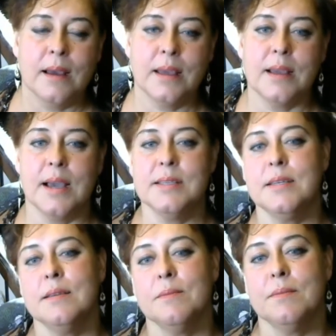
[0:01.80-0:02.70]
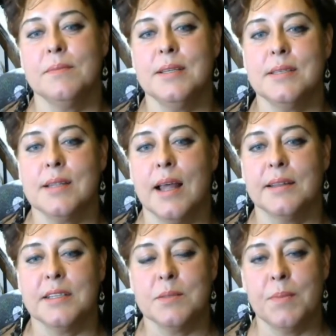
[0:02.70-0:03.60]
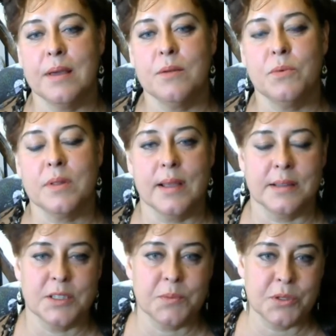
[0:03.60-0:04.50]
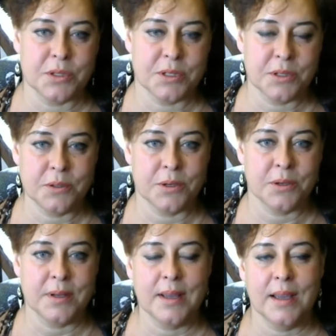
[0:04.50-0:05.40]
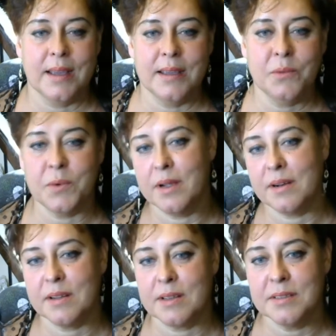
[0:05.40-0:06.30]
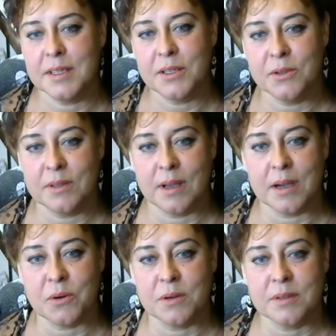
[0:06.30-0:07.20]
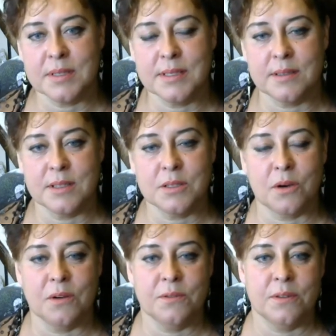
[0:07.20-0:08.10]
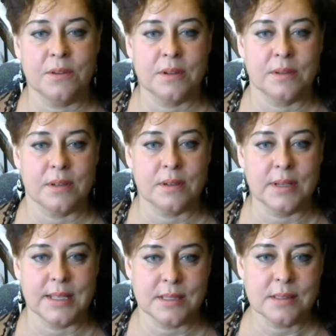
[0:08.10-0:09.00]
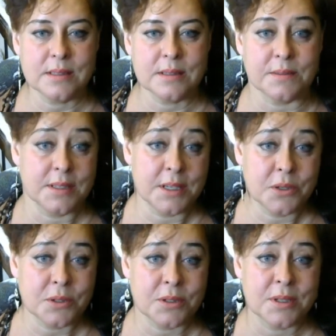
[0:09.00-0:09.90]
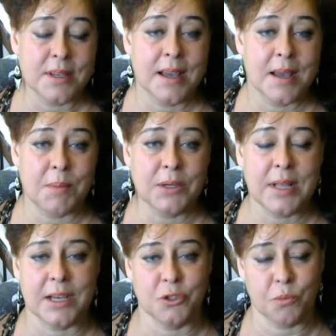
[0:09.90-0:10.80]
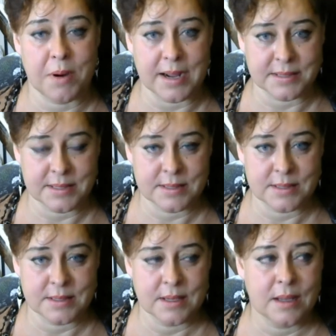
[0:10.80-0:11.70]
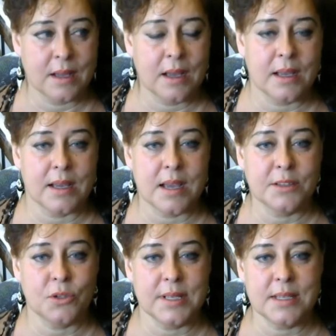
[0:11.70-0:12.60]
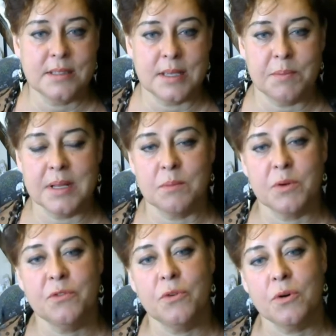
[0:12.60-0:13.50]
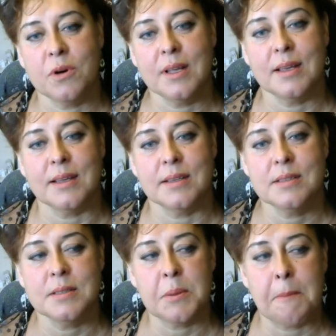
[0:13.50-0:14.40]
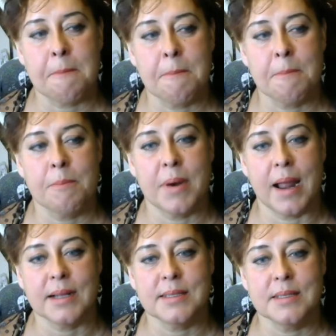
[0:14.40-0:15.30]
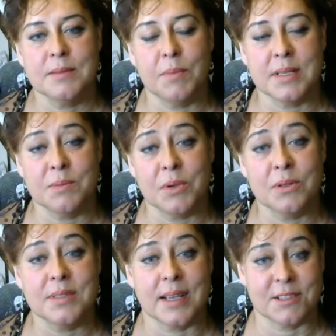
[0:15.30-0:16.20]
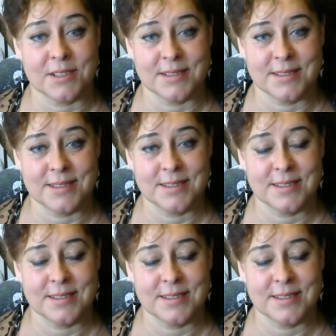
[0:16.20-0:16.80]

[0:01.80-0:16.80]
Hey guys, this is Lana Smith with Lana's Music Studio, and we are continuing our series of lessons, videos, about how to practice. And today's tip number 4 is practice by small sections.